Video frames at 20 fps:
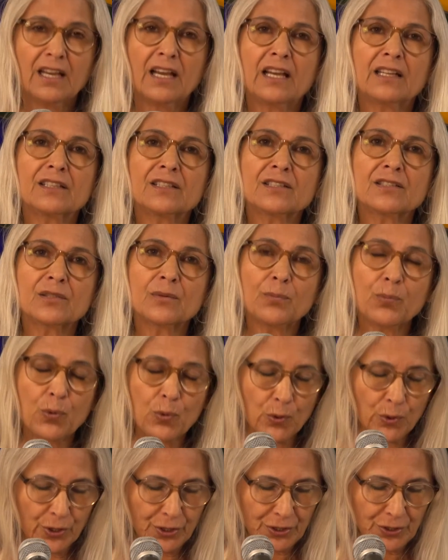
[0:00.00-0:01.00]
and
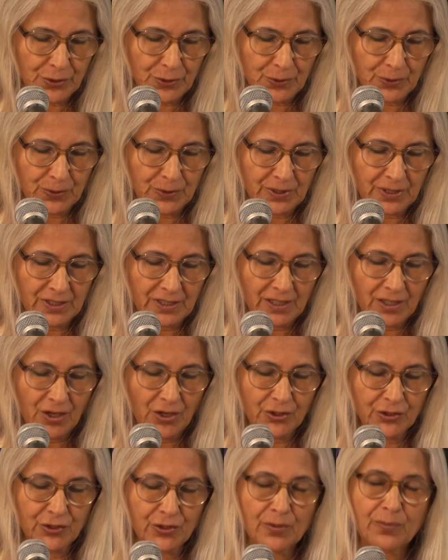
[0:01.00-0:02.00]
support you
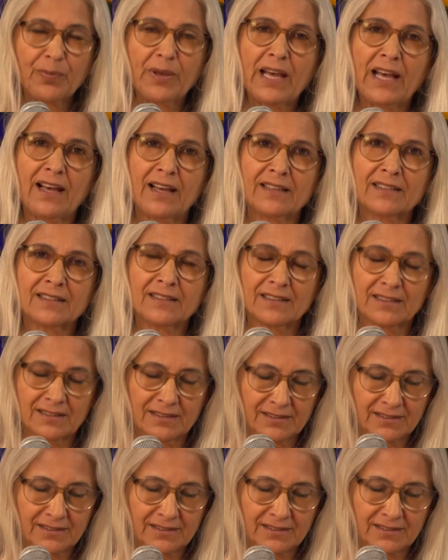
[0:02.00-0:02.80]
on your path.